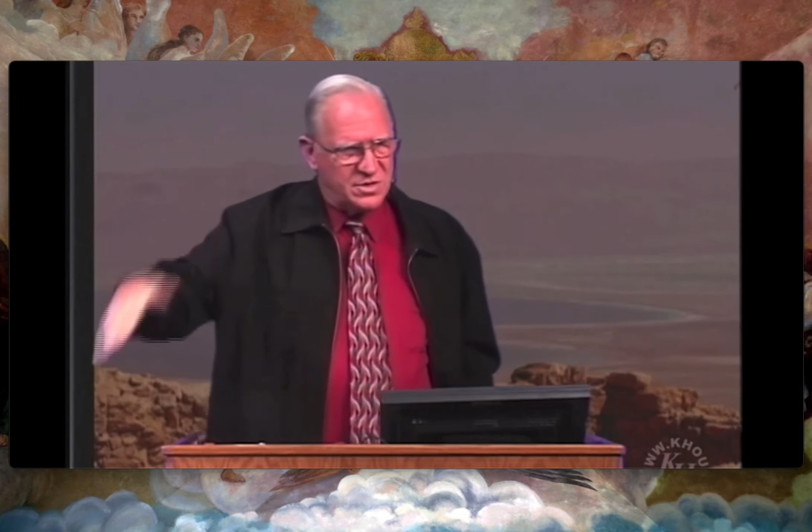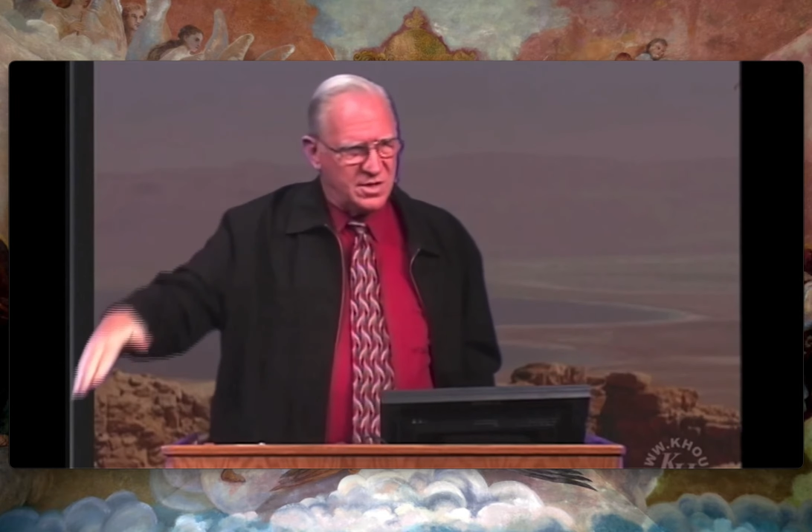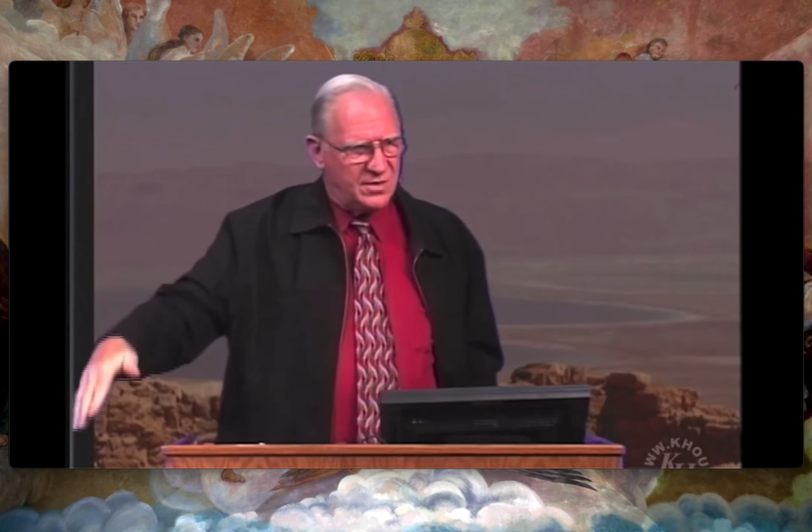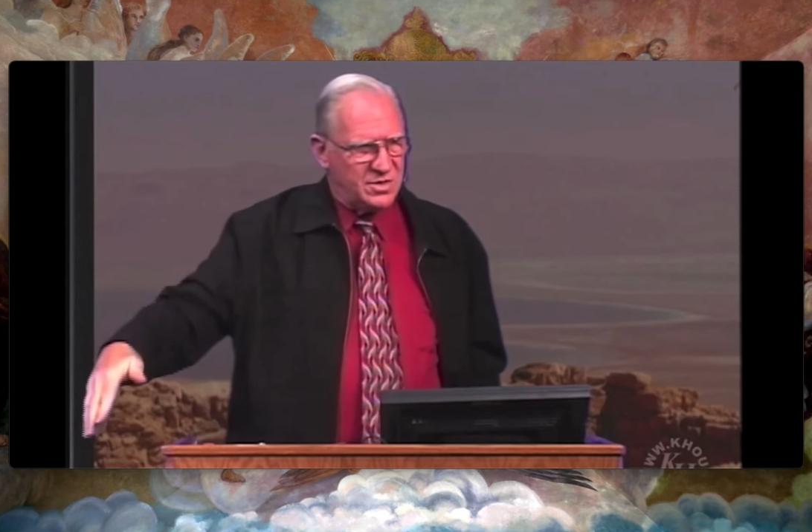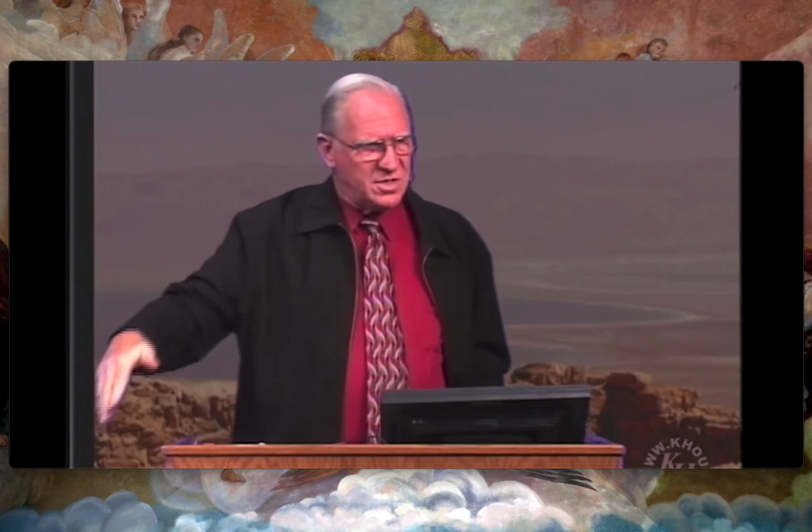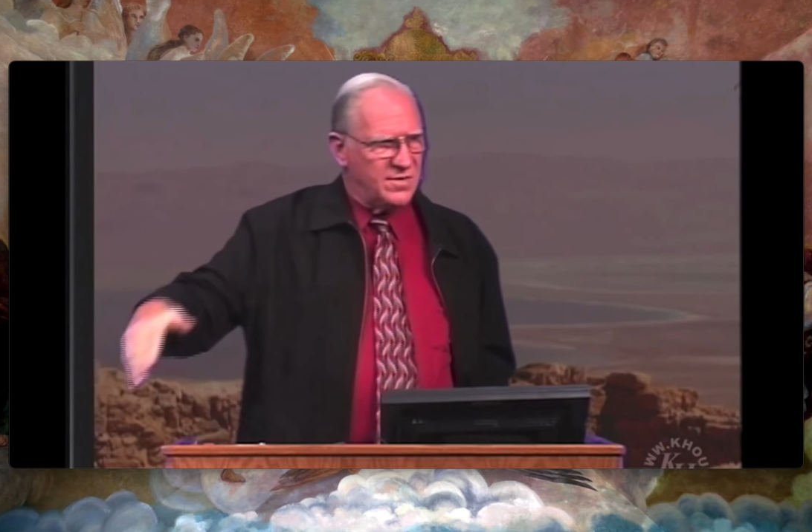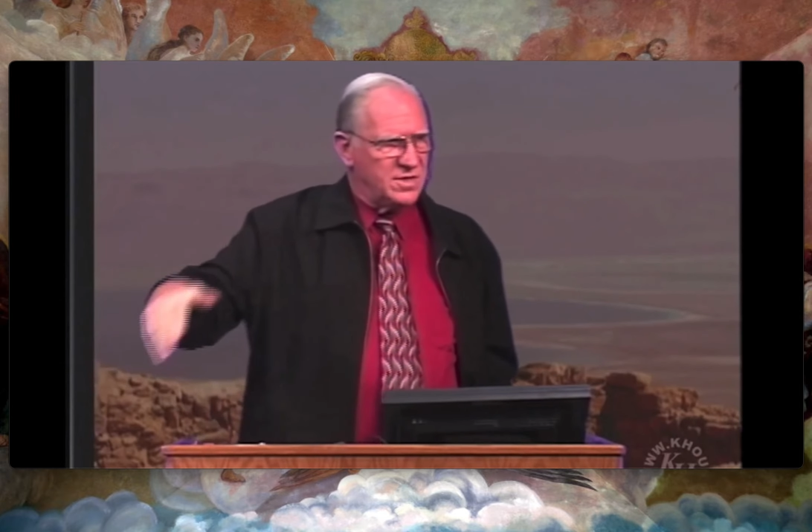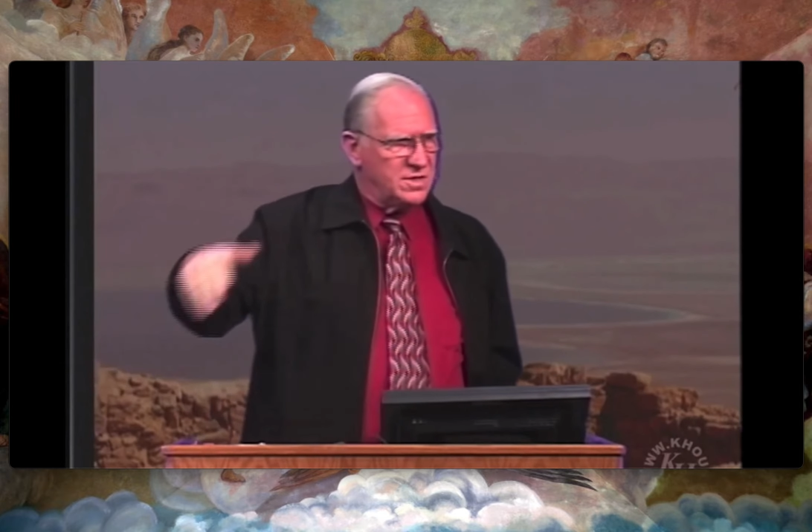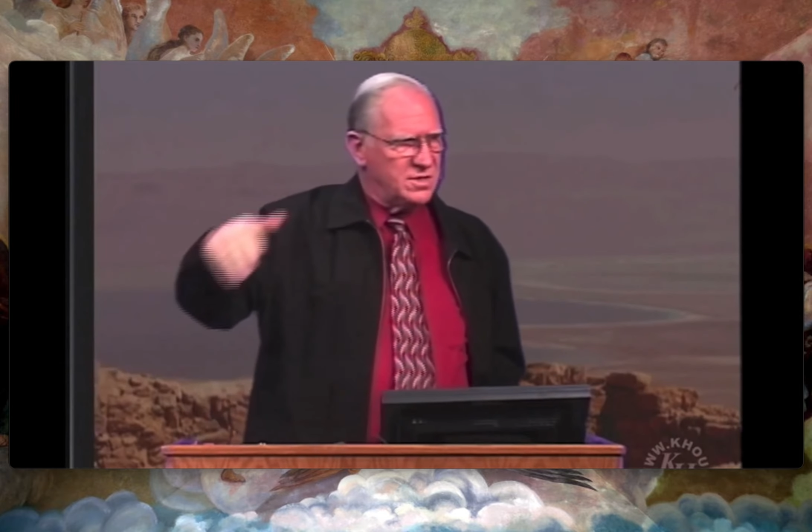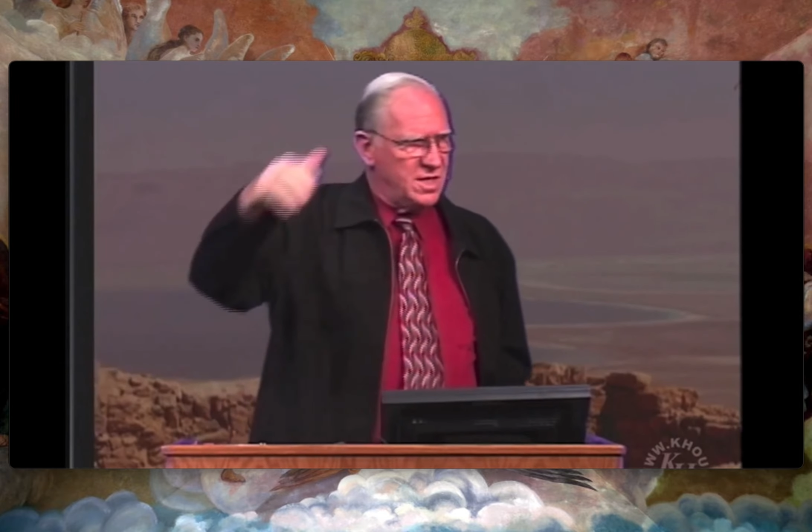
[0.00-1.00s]
You got the 7
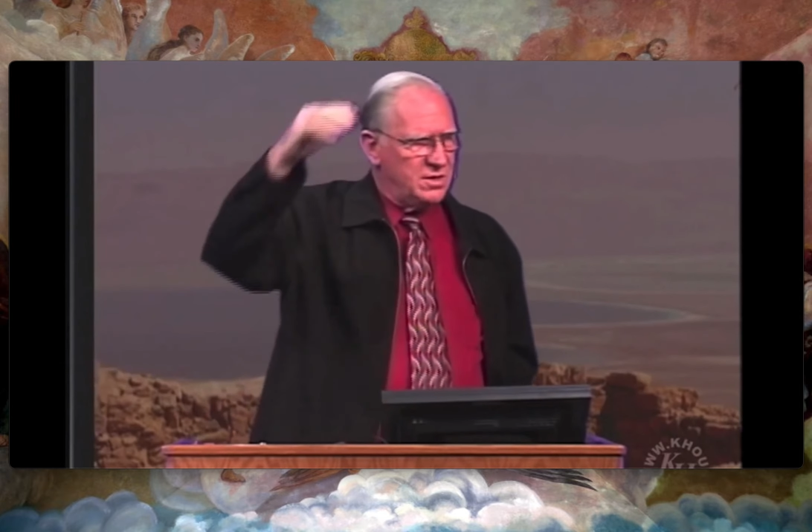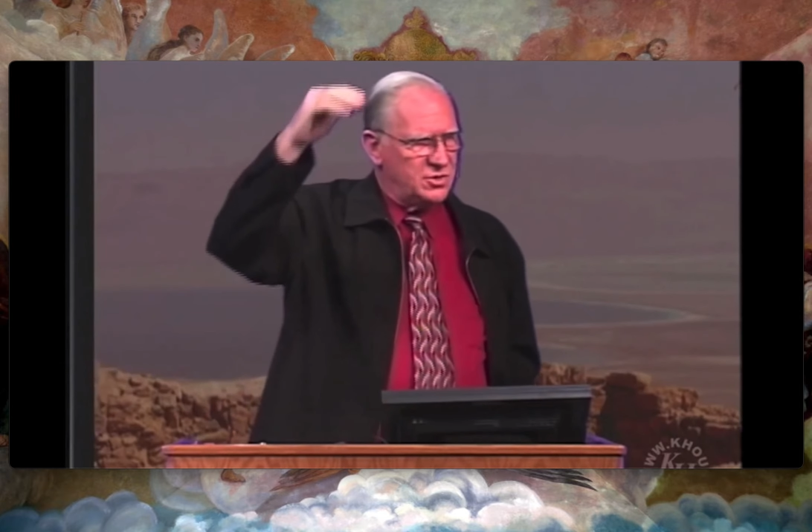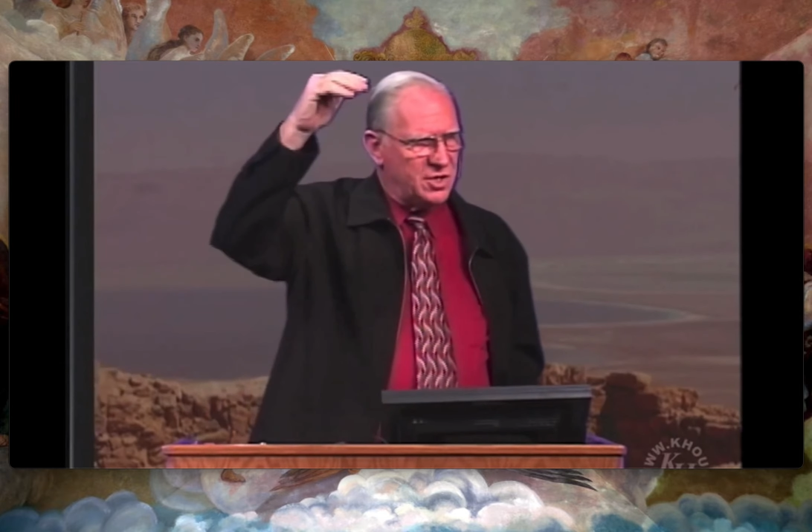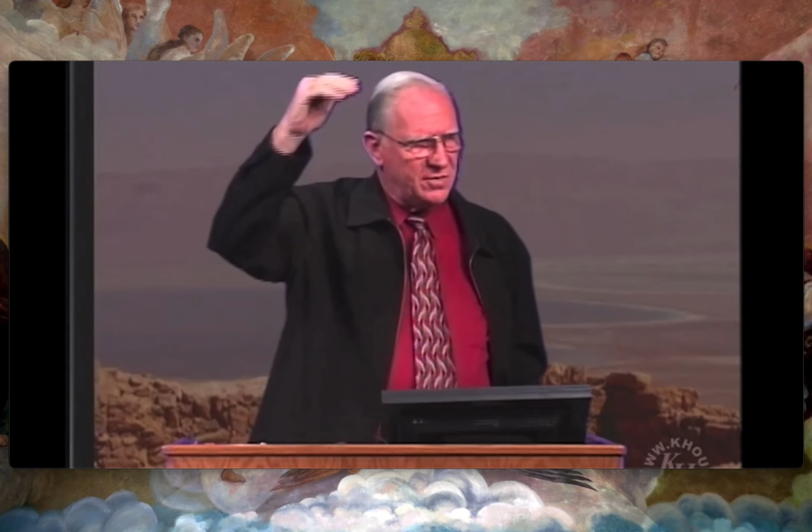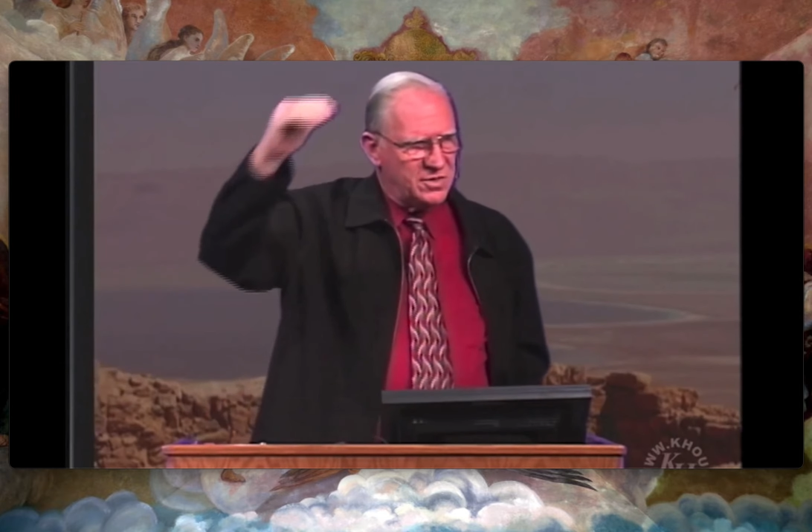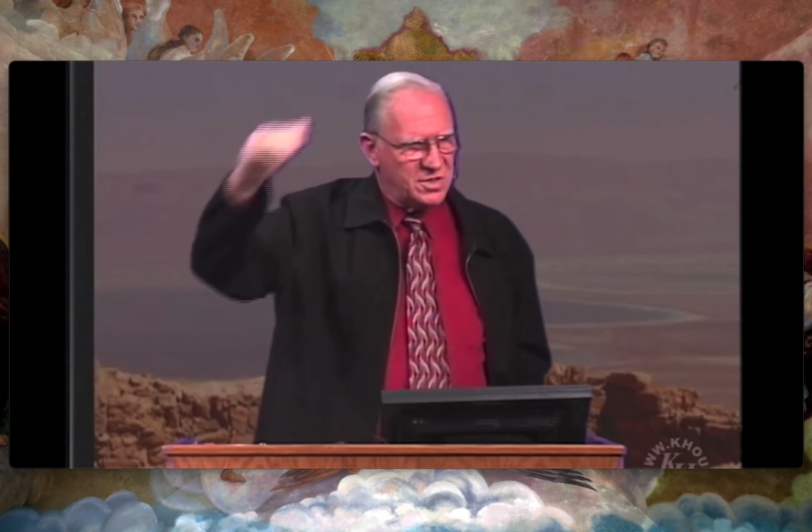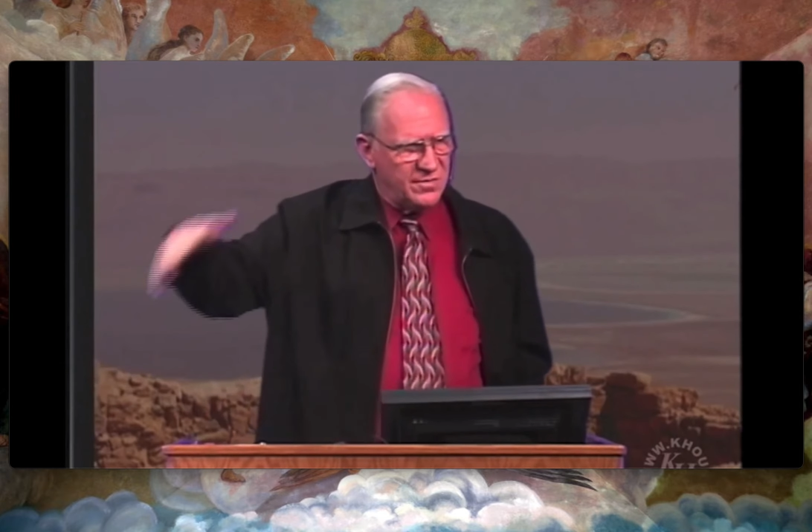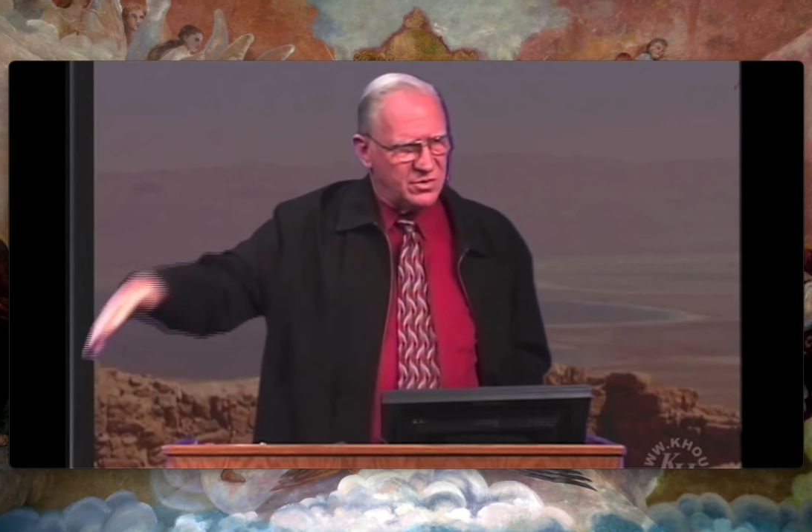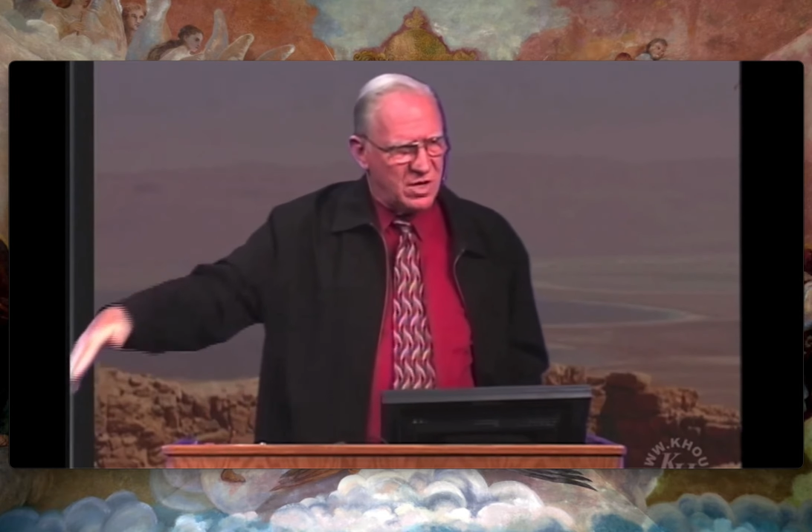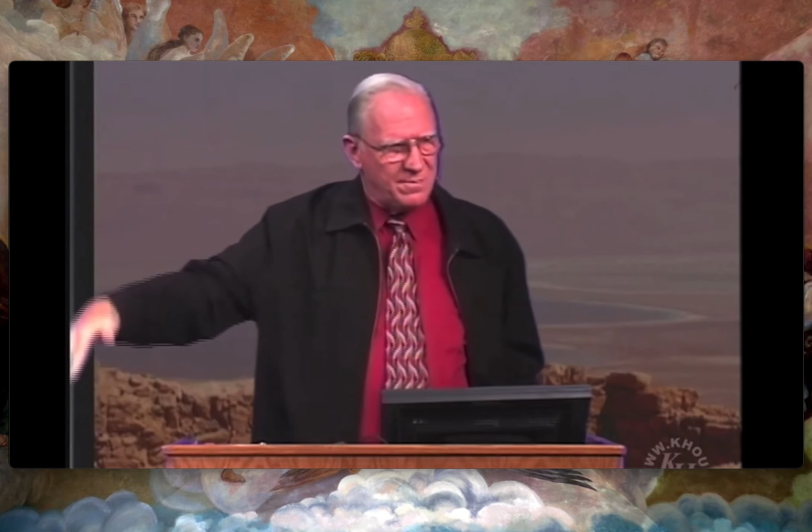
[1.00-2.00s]
seals, you got the
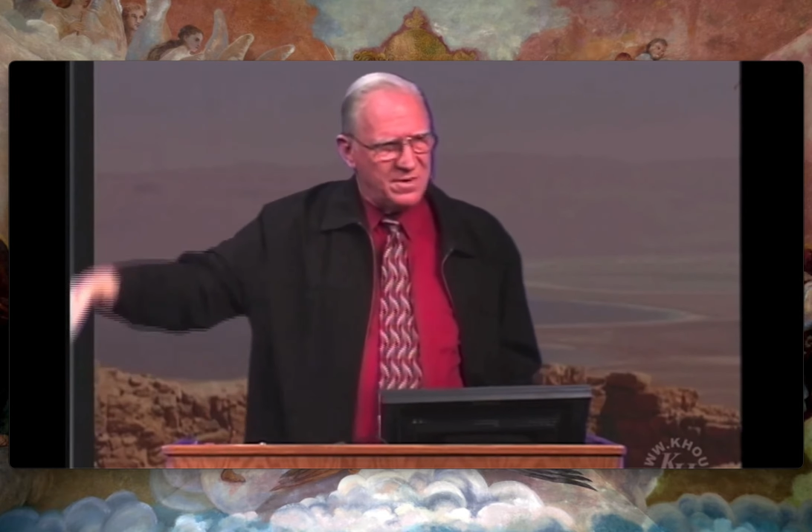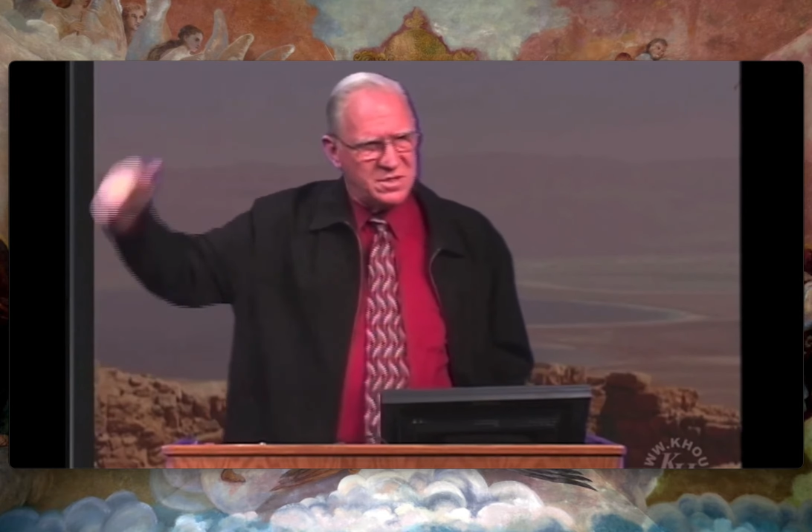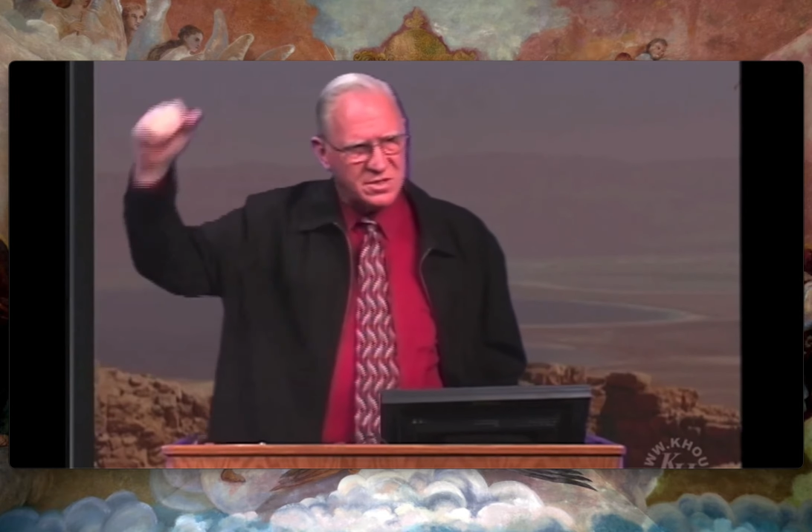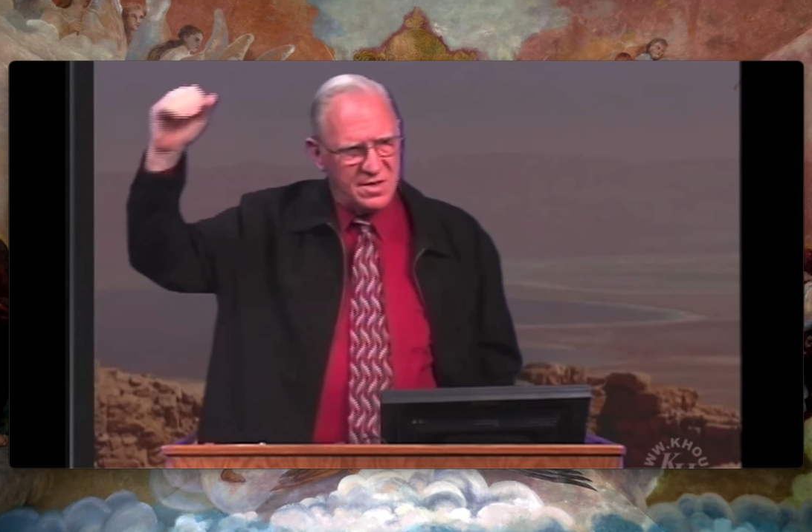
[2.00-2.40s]
7 trumpets,